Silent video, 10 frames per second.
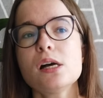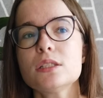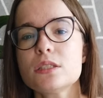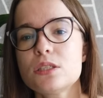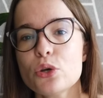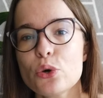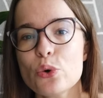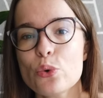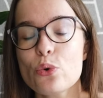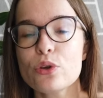
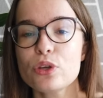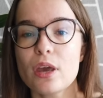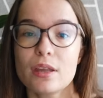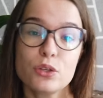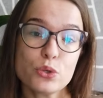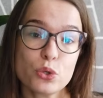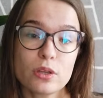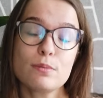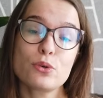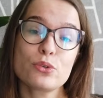And
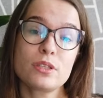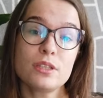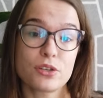usually most